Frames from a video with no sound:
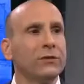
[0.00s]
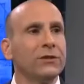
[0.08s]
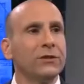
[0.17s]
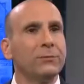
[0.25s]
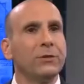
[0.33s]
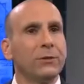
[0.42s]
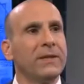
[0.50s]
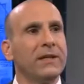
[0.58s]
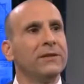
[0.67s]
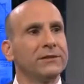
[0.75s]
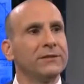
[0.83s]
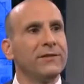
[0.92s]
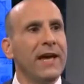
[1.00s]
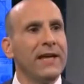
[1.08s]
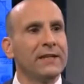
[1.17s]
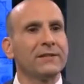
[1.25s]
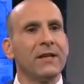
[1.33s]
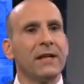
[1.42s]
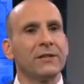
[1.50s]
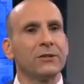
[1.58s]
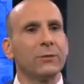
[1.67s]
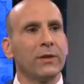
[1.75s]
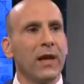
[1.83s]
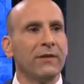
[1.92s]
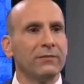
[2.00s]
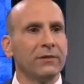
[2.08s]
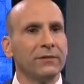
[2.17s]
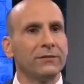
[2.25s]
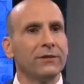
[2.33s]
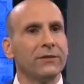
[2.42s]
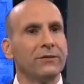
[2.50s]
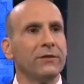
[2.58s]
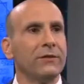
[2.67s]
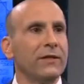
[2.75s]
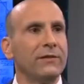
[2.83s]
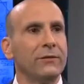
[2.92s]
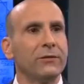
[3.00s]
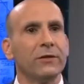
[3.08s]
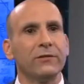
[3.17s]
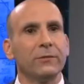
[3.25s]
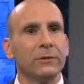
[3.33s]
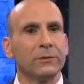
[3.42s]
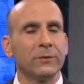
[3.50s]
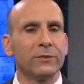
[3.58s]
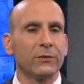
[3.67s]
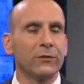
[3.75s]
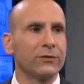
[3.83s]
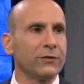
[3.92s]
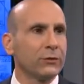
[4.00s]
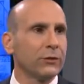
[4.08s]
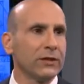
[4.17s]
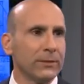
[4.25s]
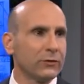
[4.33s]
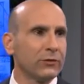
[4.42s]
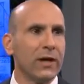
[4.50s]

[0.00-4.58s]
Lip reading: wrote this book because of that. It's not just what I've lived. So you have a drug for multiple sclerosis called